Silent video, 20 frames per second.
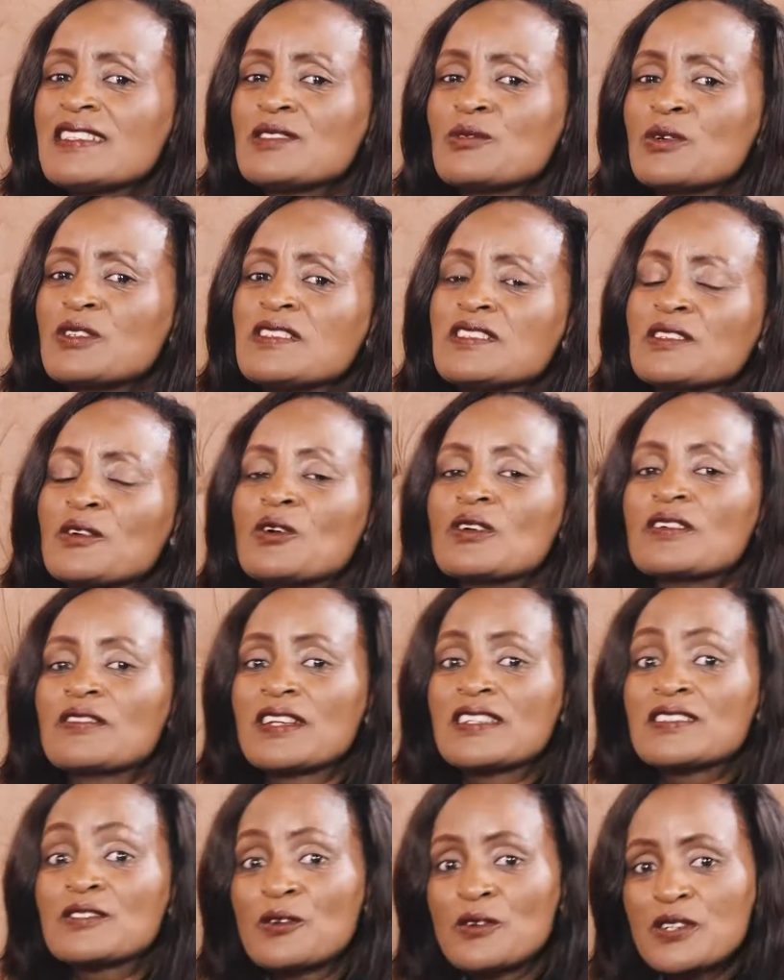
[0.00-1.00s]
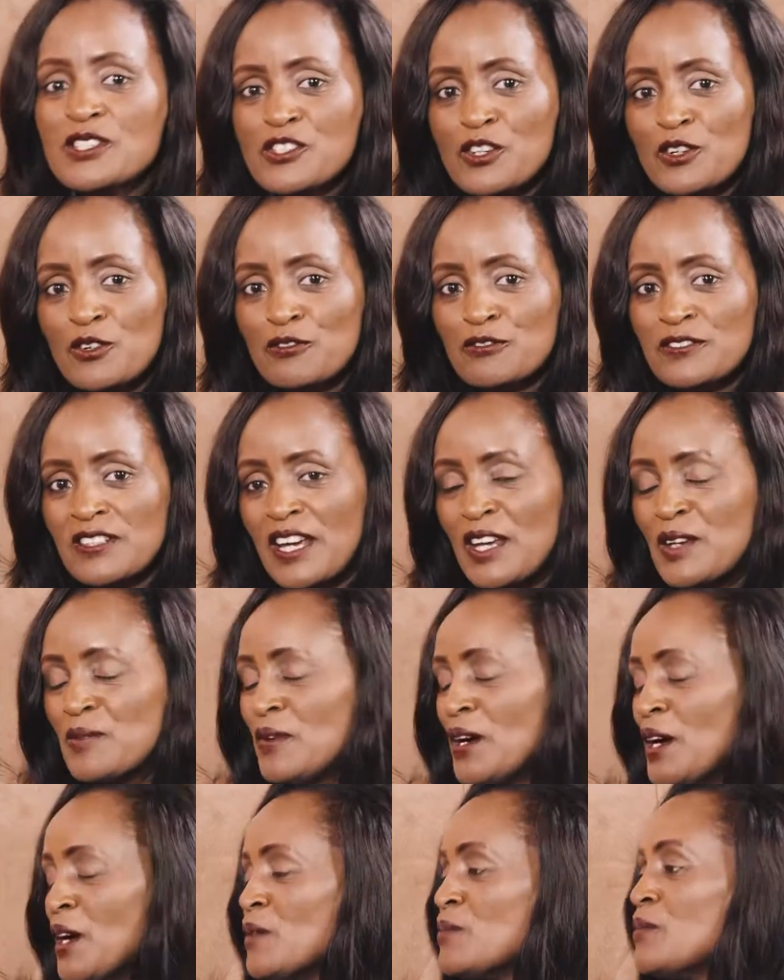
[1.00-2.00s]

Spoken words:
is what is called restoration of time,